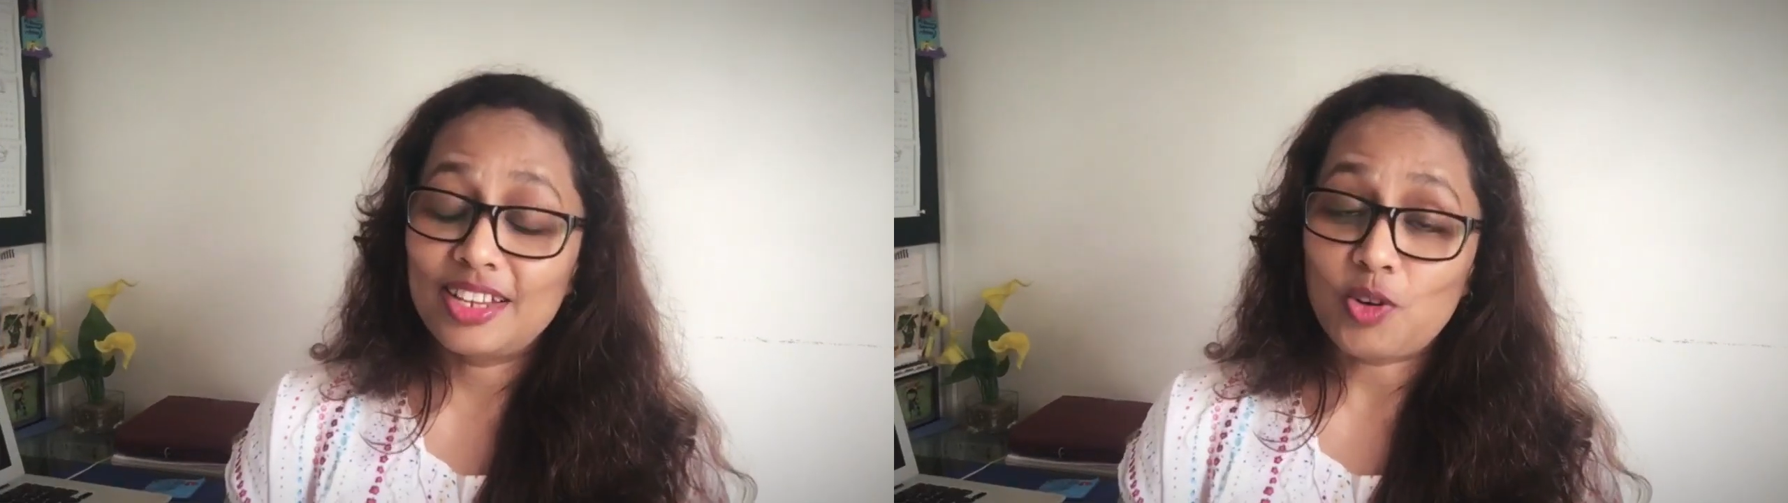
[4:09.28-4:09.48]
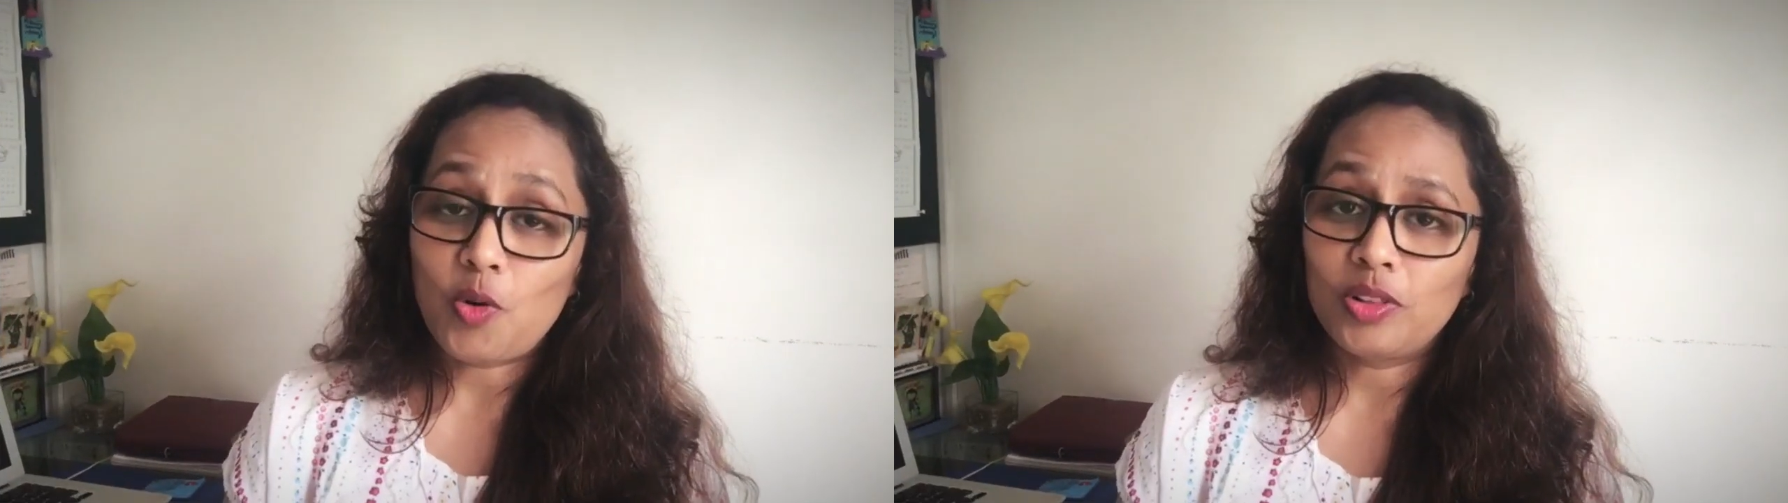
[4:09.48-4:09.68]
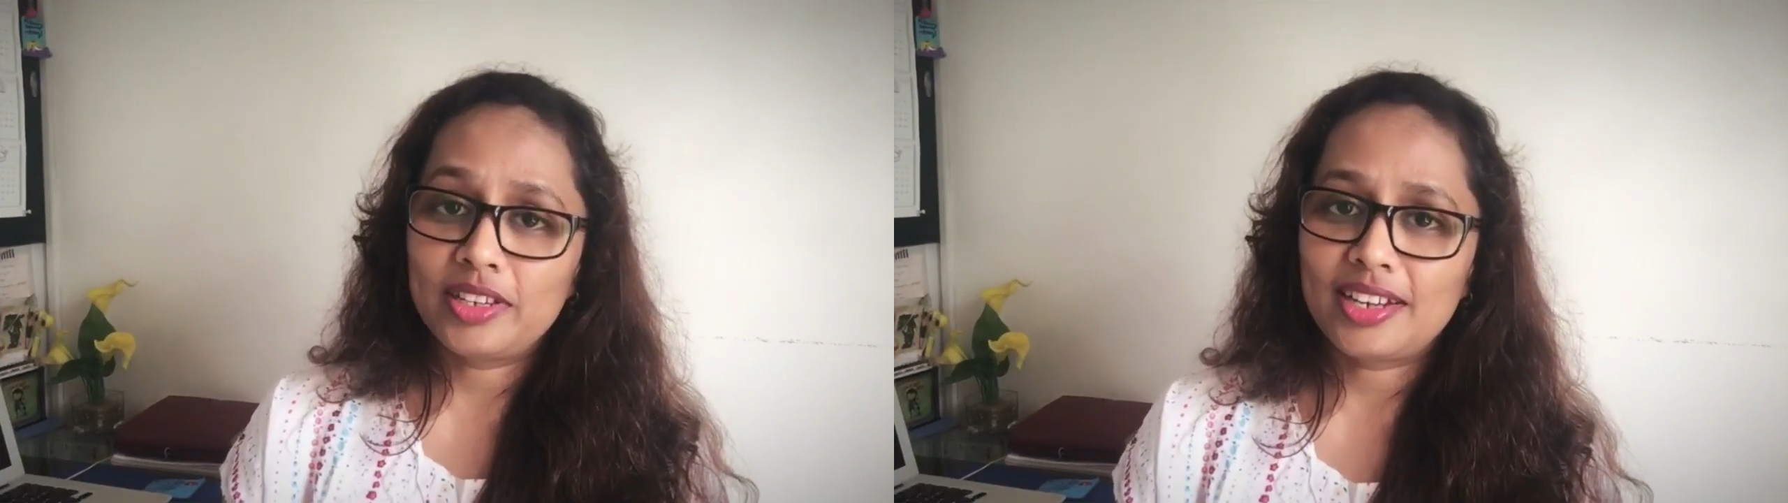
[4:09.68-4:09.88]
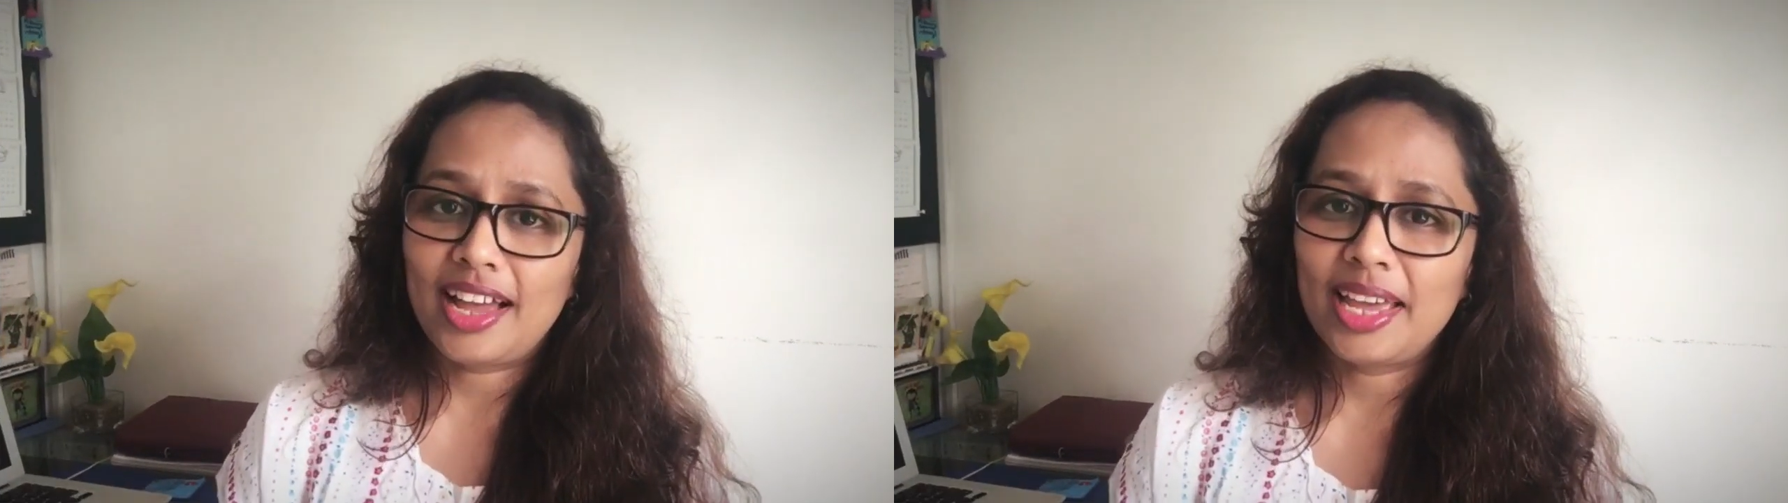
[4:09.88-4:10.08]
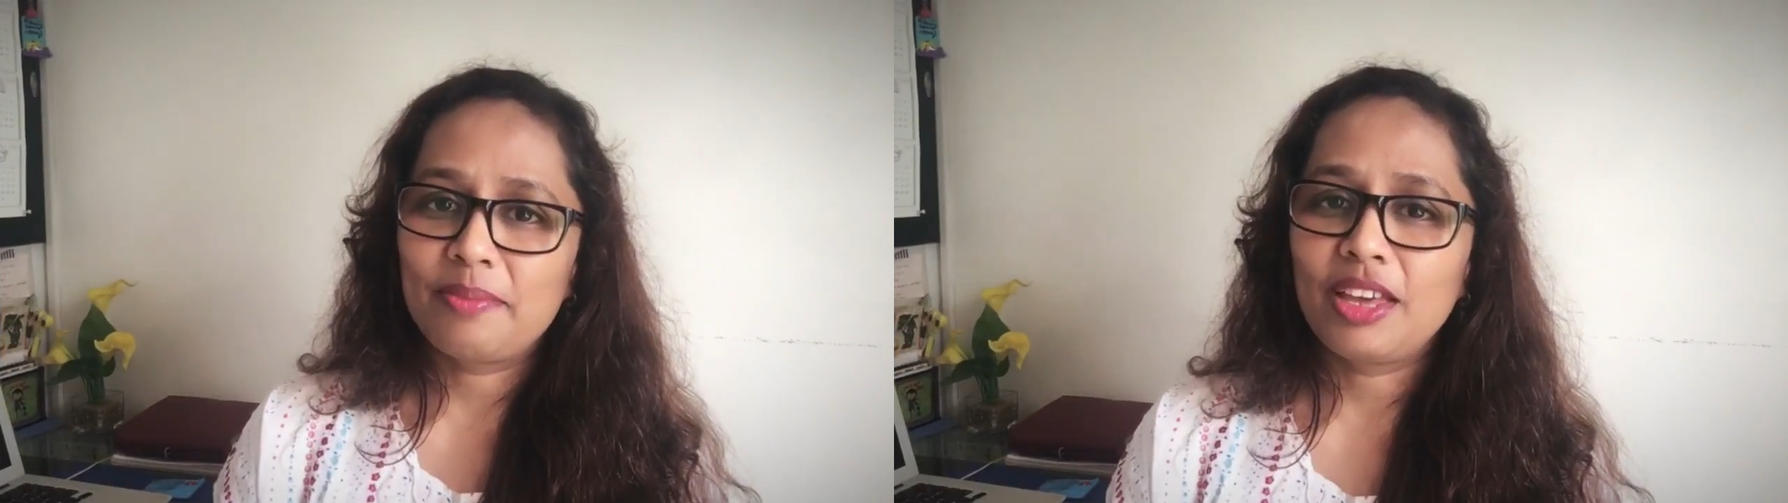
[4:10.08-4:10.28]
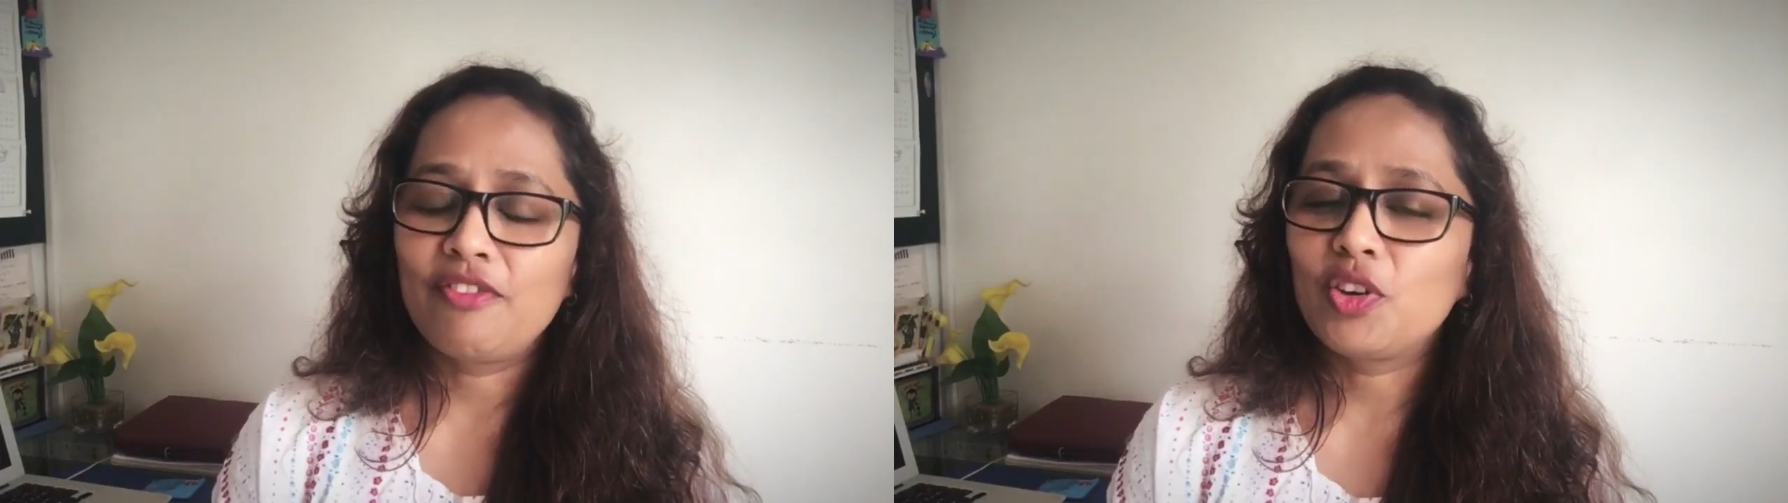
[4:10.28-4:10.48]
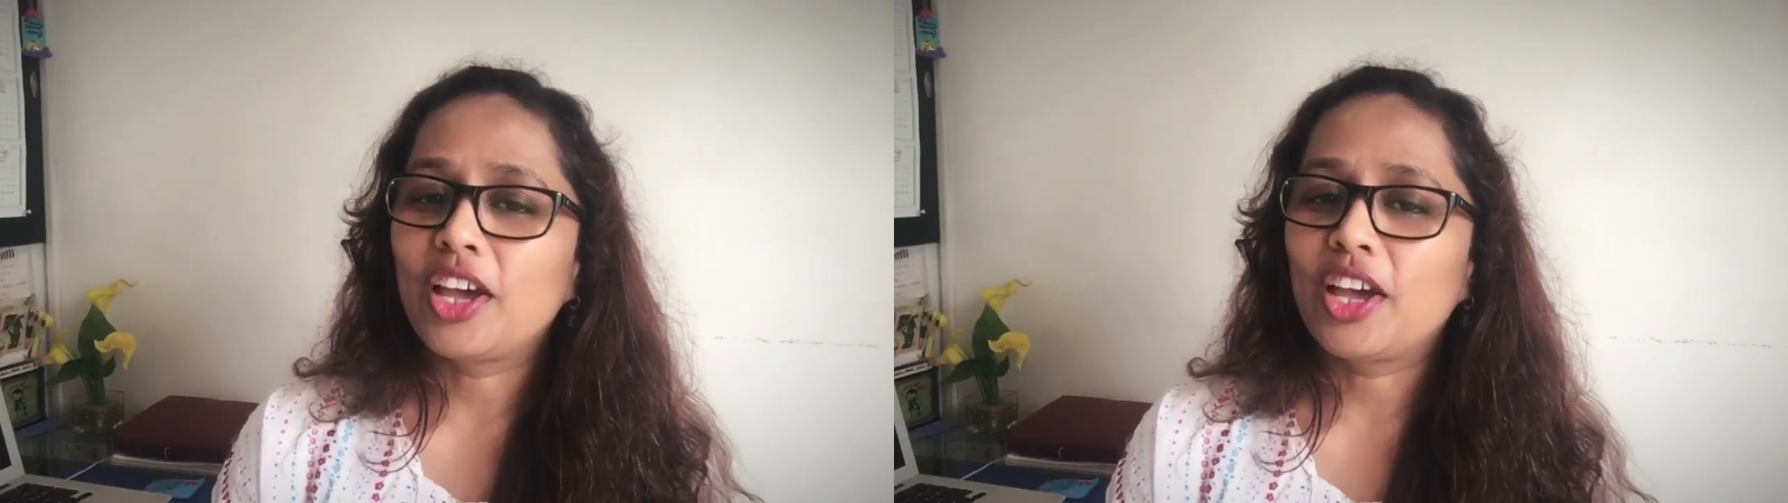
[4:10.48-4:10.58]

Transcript: it all the time, if you